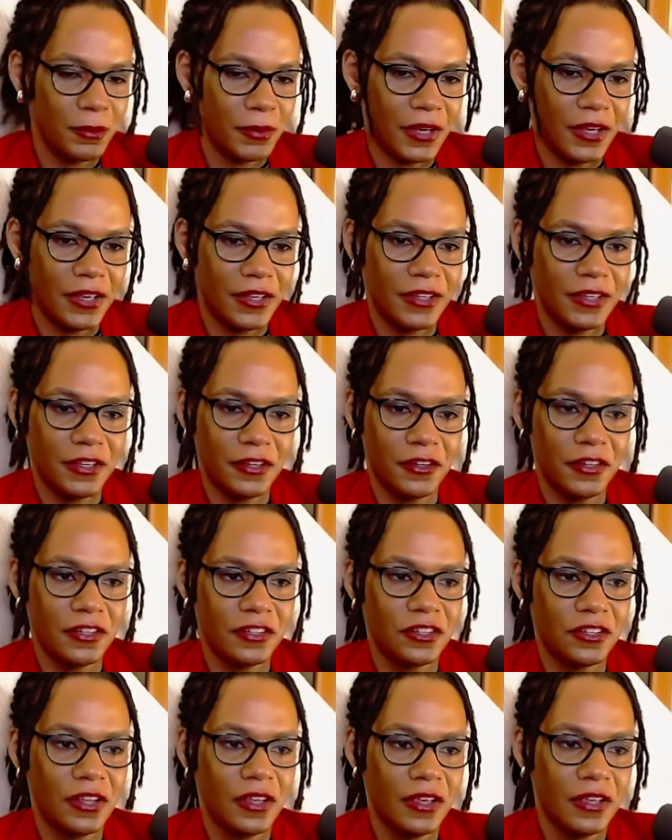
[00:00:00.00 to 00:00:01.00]
by here and
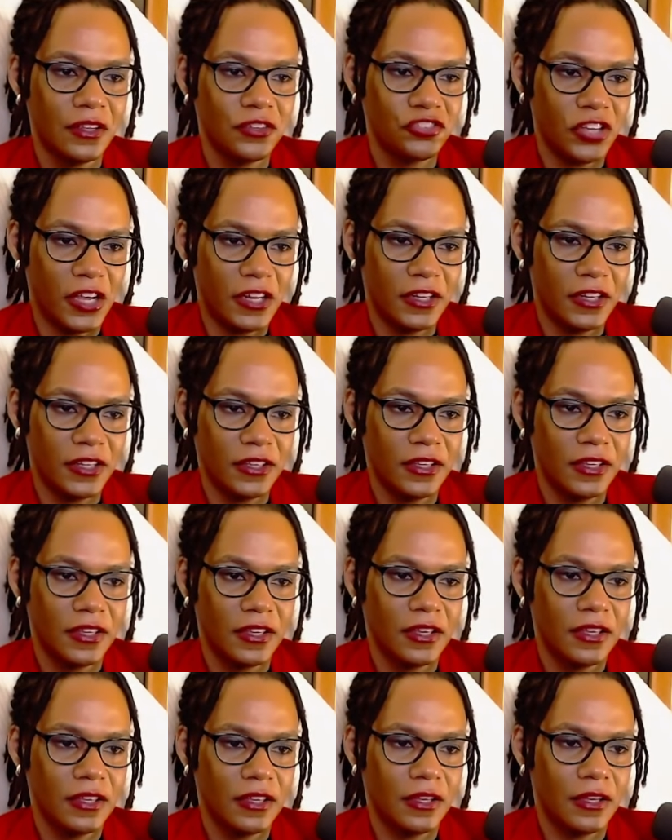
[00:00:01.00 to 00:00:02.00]
chatting.
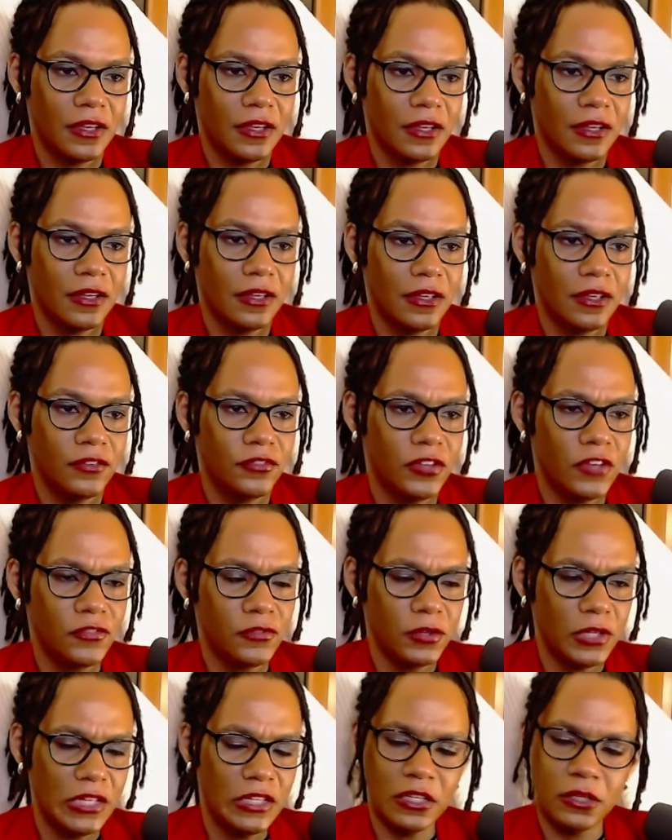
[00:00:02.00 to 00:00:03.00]
If you have
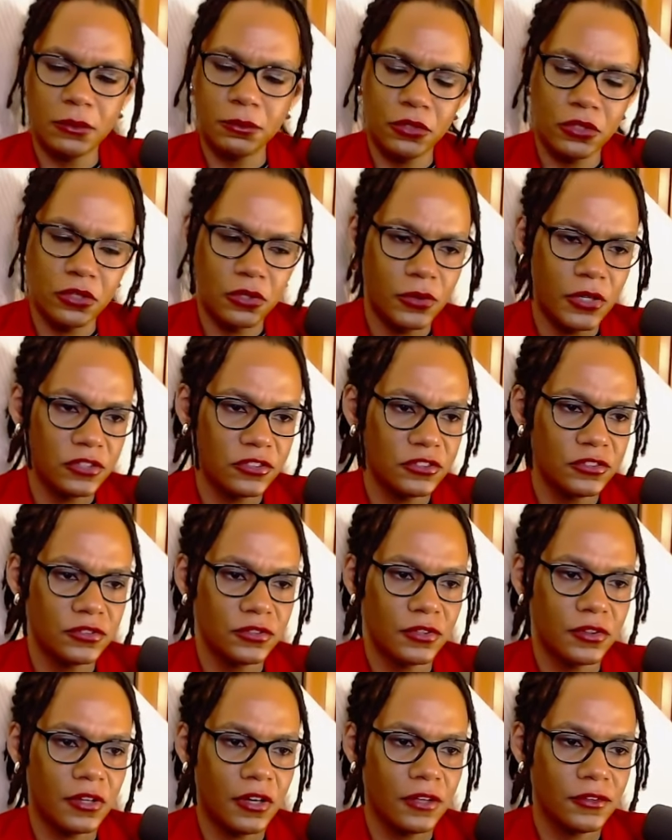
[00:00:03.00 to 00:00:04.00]
any more questions or
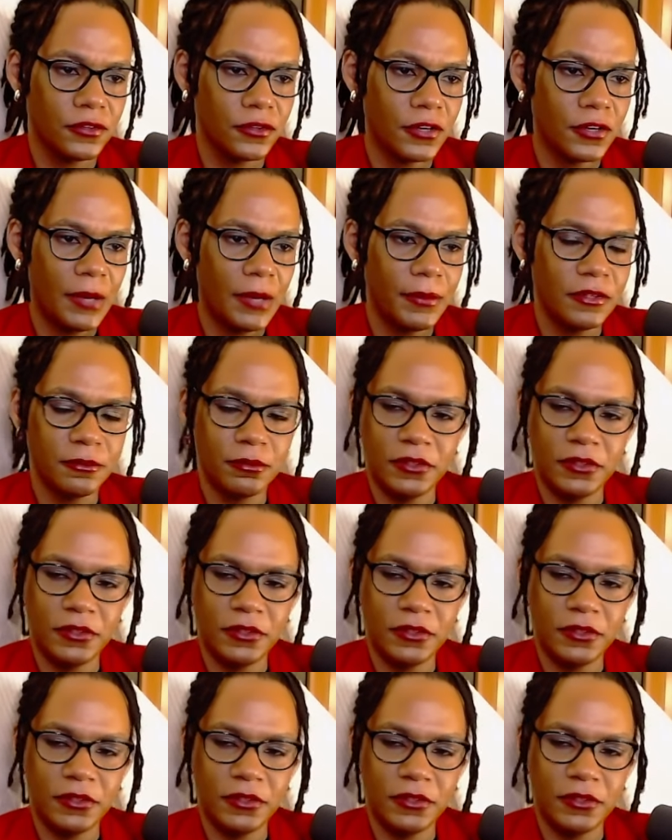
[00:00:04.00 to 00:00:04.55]
thoughts or comments,